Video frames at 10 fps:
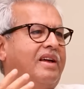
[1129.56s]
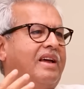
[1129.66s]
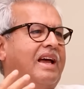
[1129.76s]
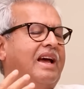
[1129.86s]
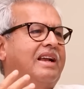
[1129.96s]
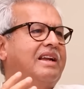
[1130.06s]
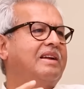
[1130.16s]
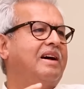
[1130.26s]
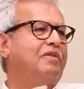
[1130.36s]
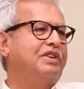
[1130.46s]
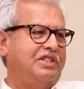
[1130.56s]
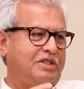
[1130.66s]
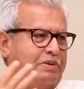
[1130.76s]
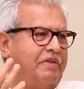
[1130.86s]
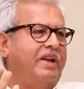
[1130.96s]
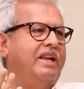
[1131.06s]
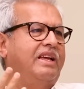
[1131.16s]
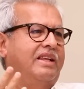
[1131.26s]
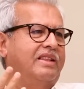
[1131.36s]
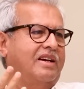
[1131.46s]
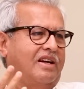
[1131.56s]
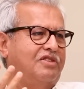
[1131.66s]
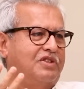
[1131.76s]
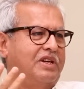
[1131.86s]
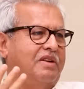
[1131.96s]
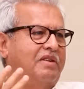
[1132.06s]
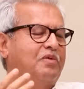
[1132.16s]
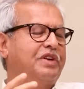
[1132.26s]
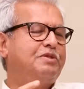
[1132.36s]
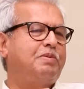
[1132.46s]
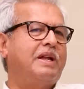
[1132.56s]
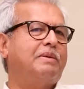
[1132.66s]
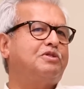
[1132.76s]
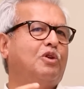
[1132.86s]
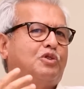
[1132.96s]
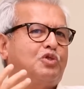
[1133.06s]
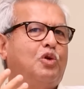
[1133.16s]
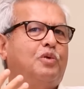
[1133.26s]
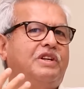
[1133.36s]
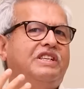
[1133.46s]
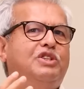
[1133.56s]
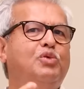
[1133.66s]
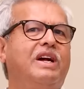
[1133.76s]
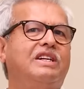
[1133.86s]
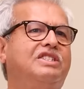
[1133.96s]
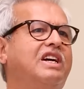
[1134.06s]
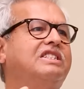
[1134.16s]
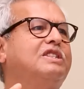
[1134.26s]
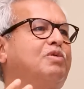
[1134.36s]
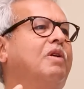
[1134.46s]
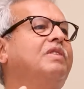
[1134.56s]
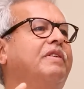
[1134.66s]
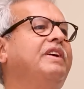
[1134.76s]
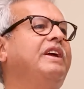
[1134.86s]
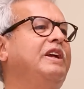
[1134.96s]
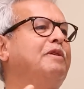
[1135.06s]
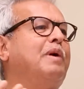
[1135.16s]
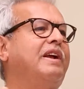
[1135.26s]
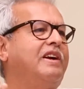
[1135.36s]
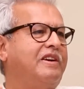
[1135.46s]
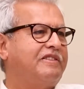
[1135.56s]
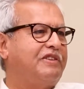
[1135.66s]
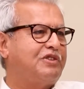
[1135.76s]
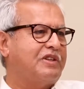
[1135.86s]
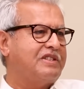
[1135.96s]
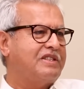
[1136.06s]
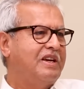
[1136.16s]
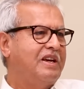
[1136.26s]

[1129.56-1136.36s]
and which is prevailing in the country, which perhaps also dissuades judges from giving independent decisions